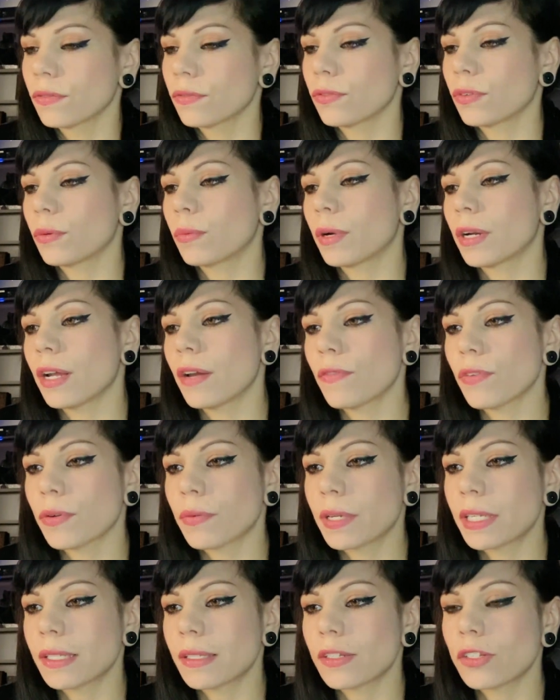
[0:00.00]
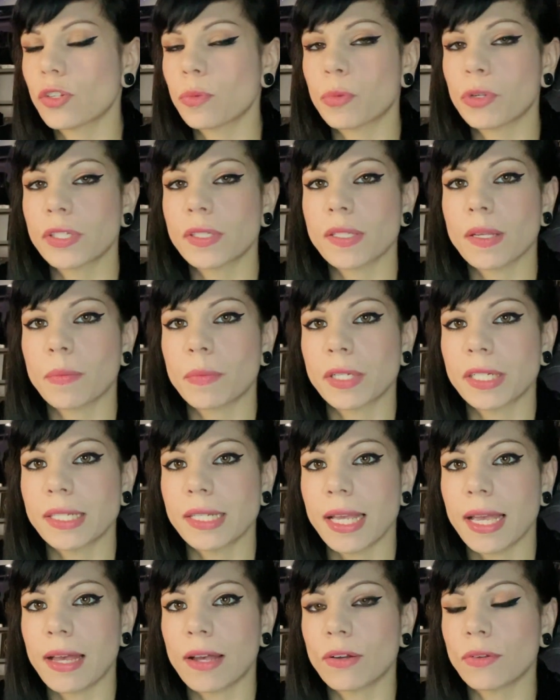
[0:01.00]
for whatever reason to put someone
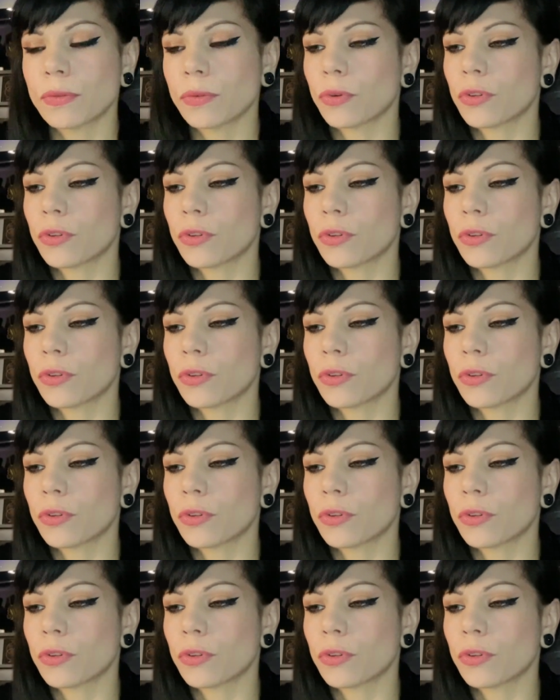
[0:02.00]
down,